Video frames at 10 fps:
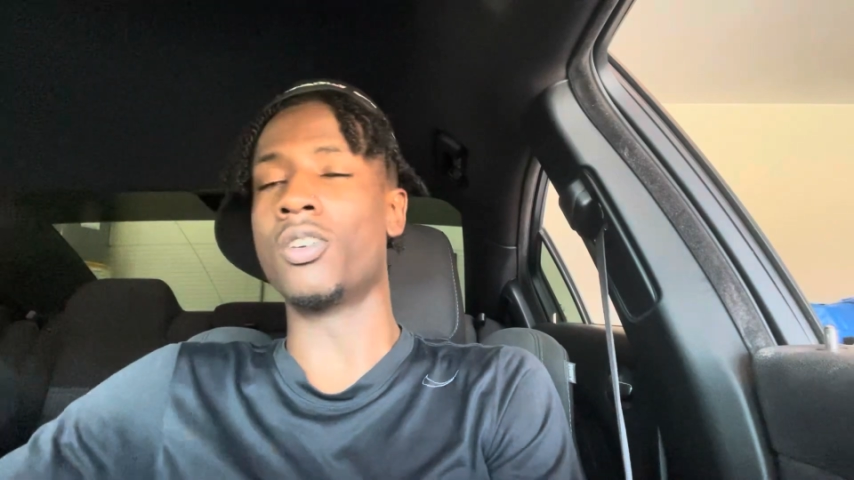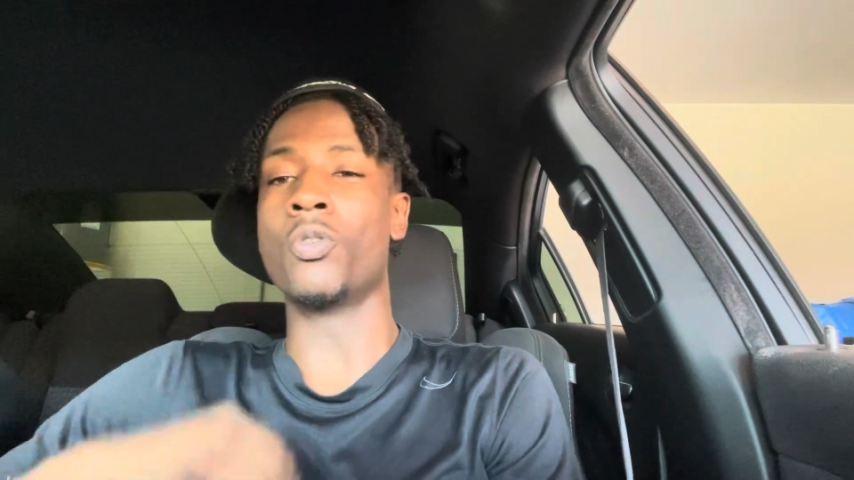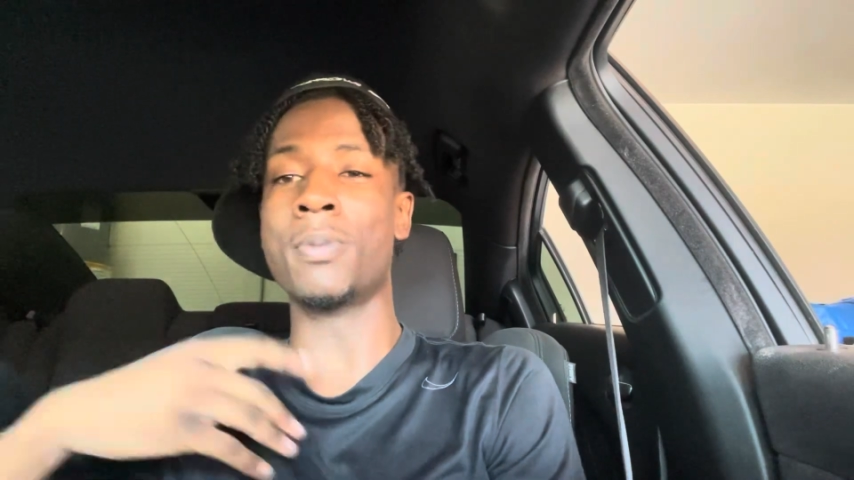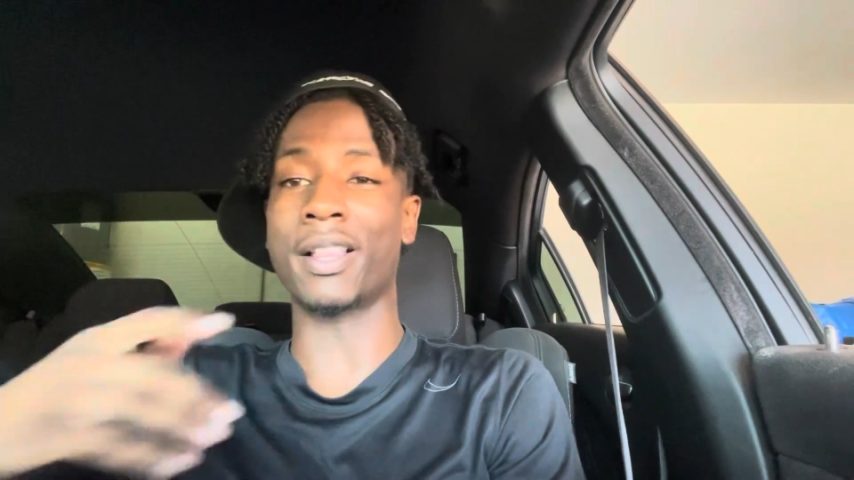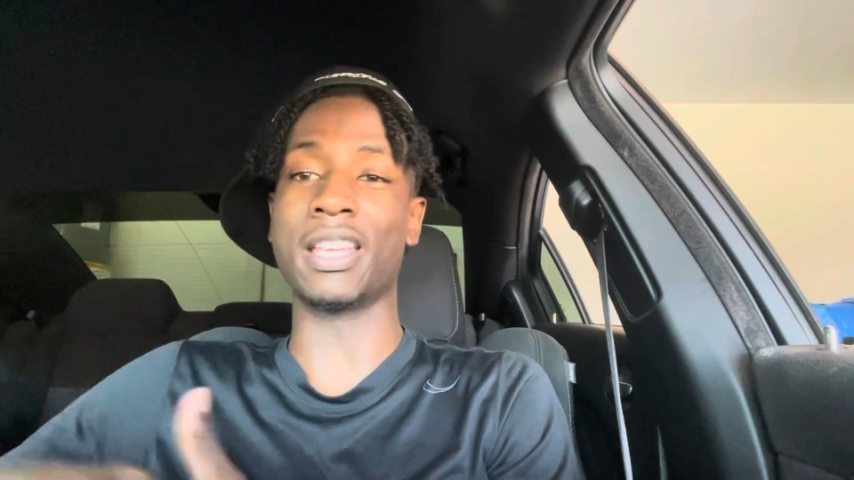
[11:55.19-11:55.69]
We
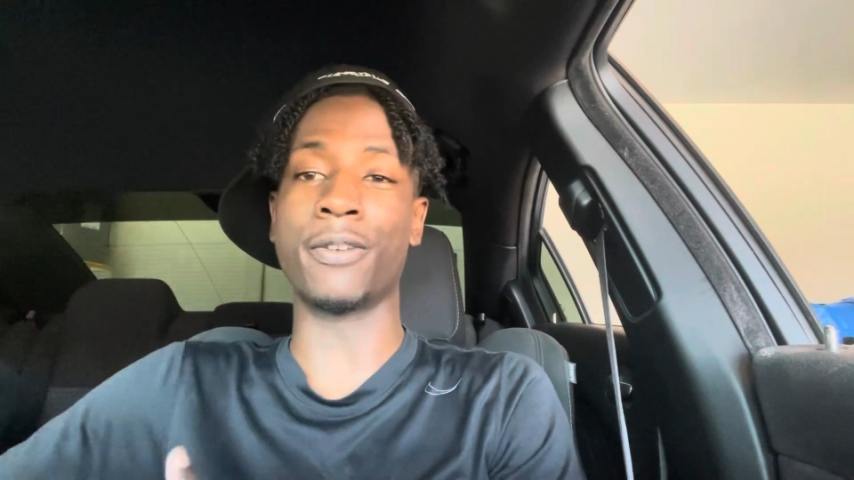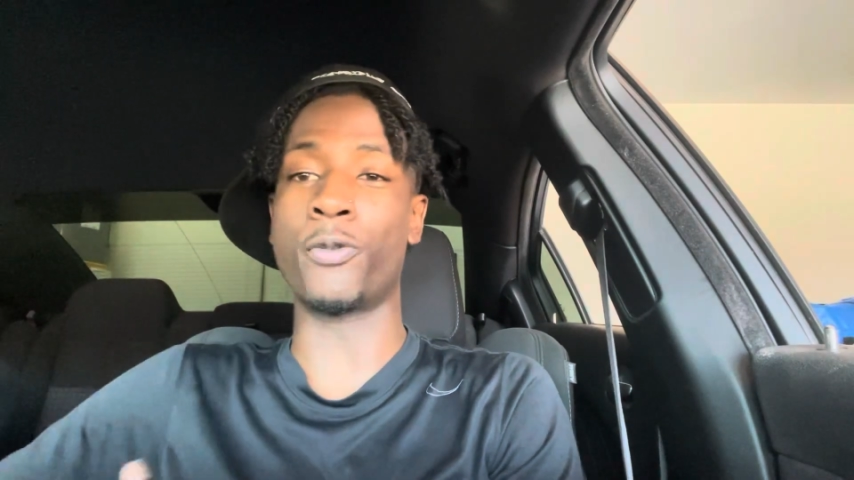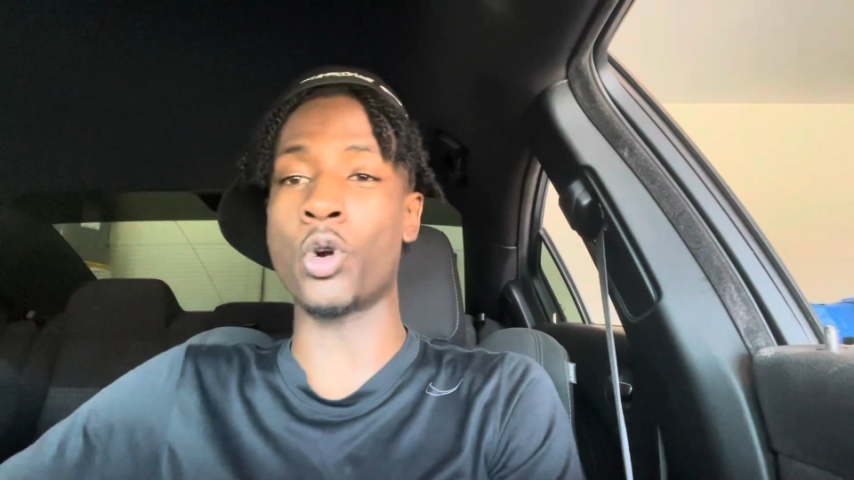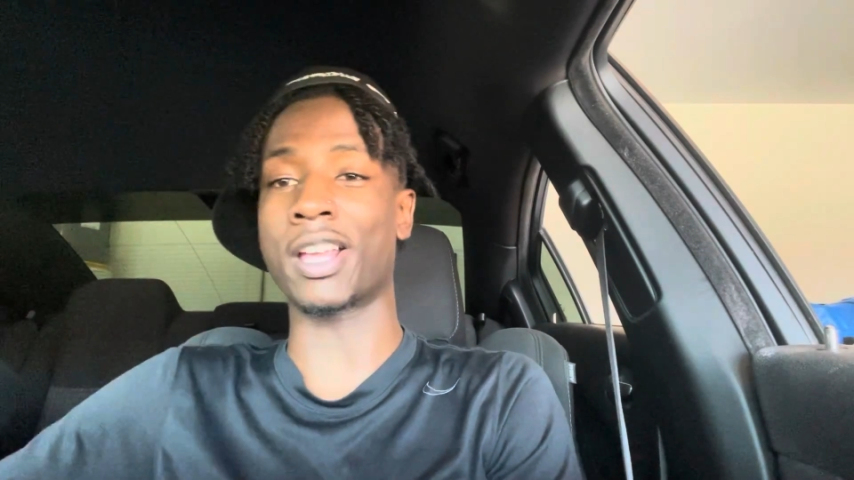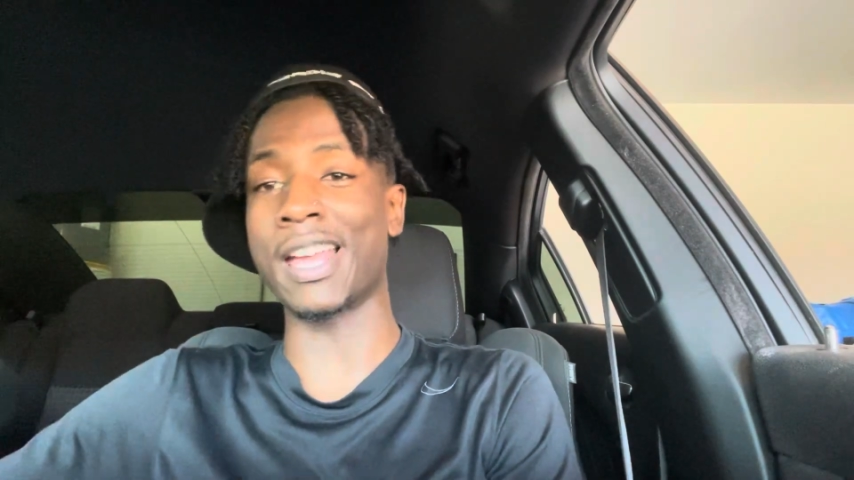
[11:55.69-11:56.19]
about to hit
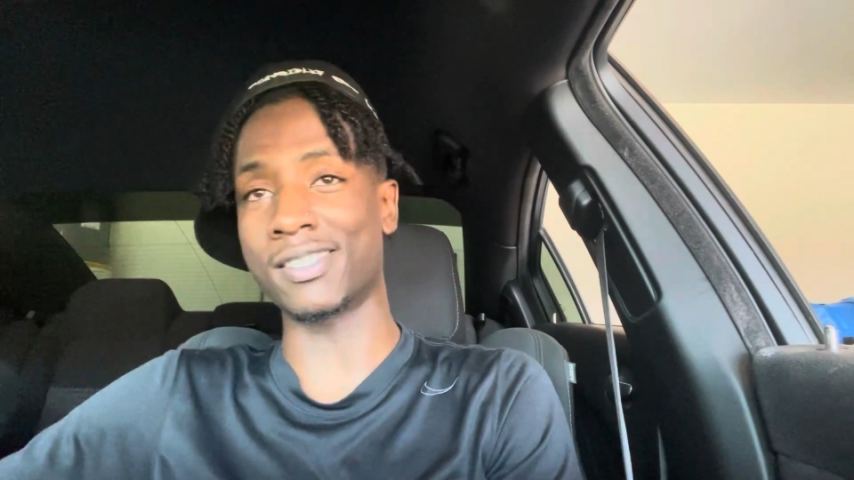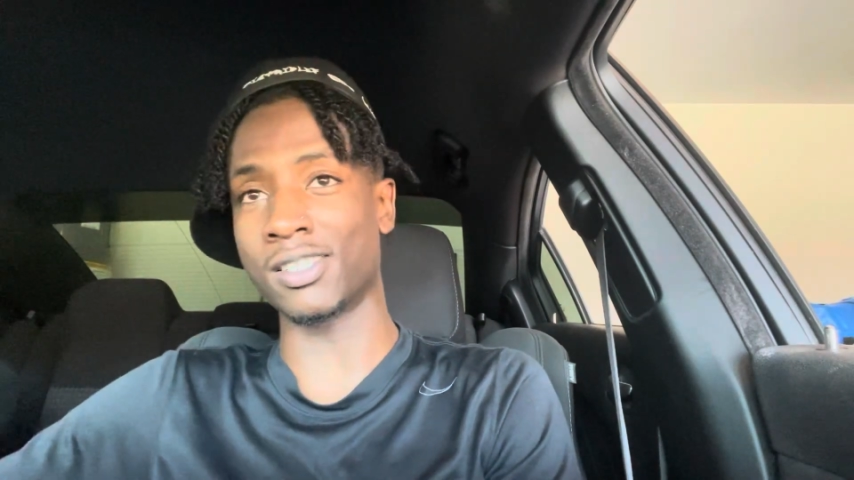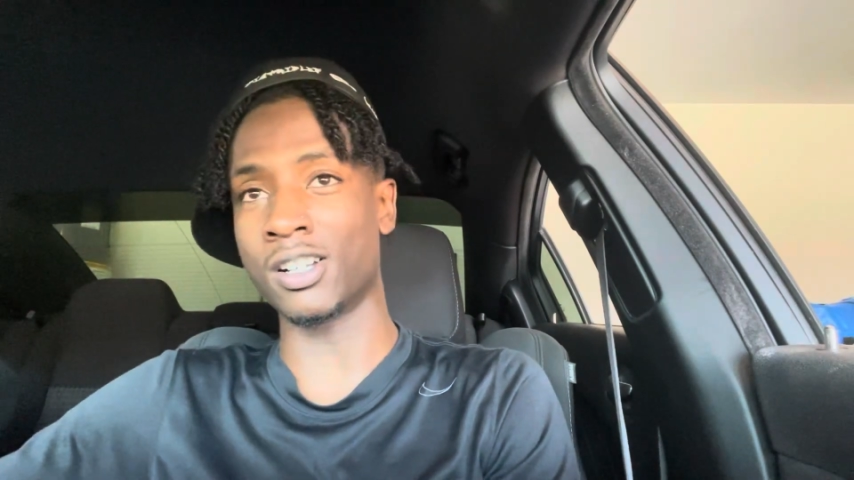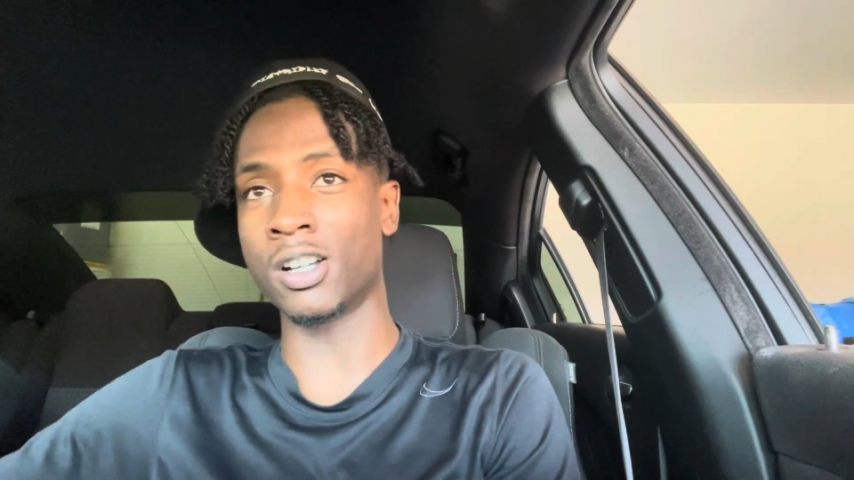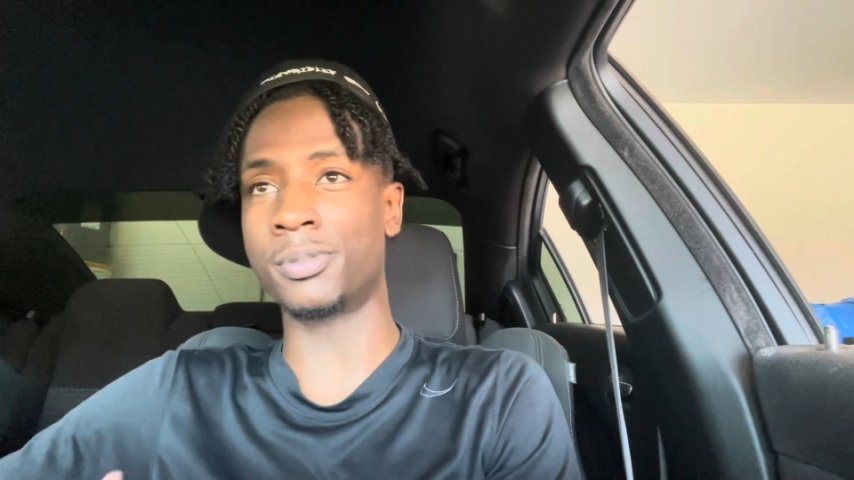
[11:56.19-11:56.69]
4K
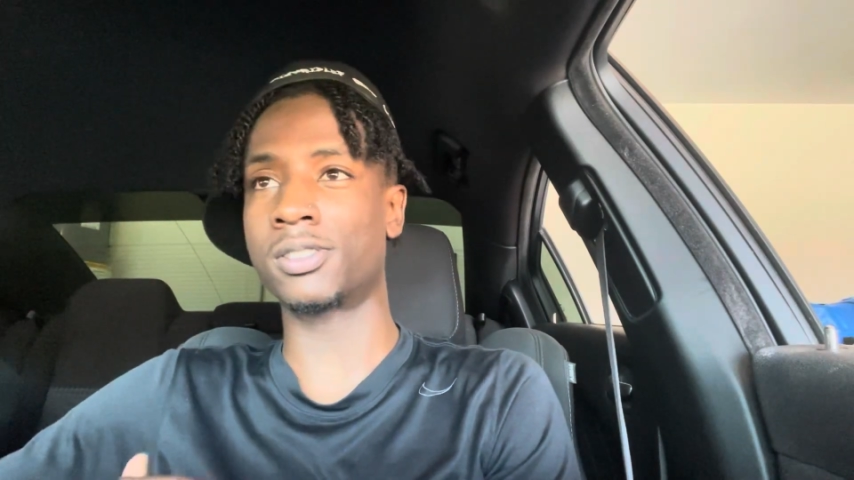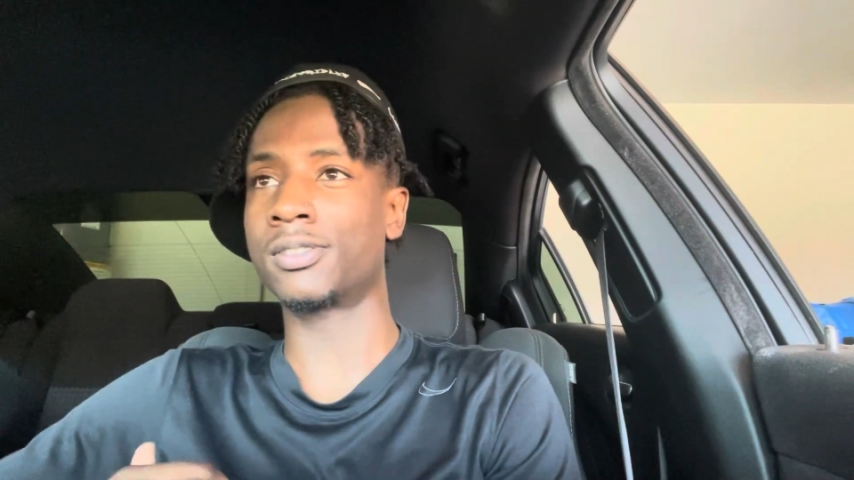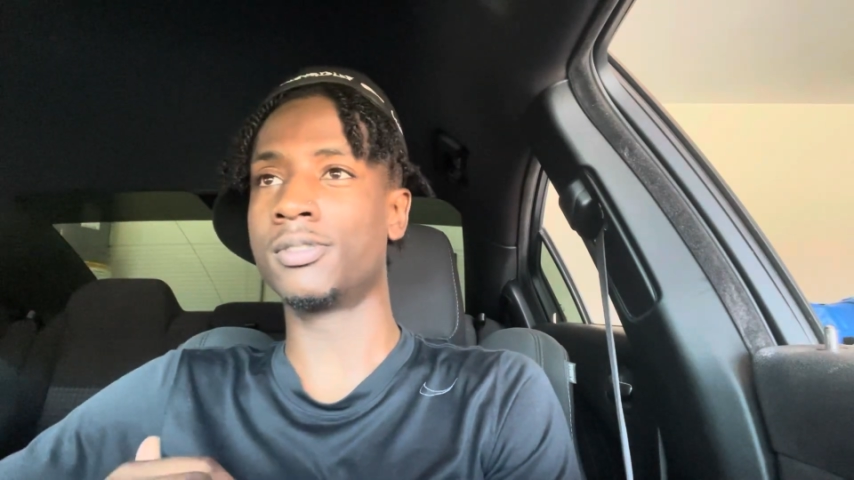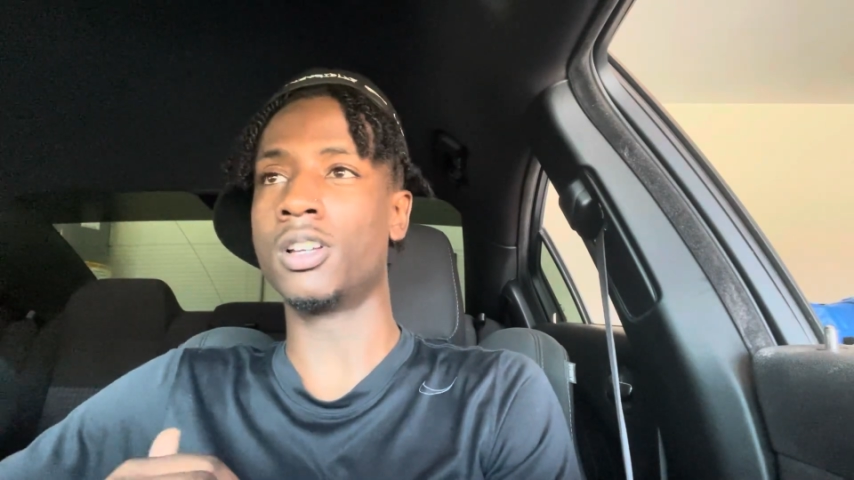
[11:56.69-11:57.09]
subs,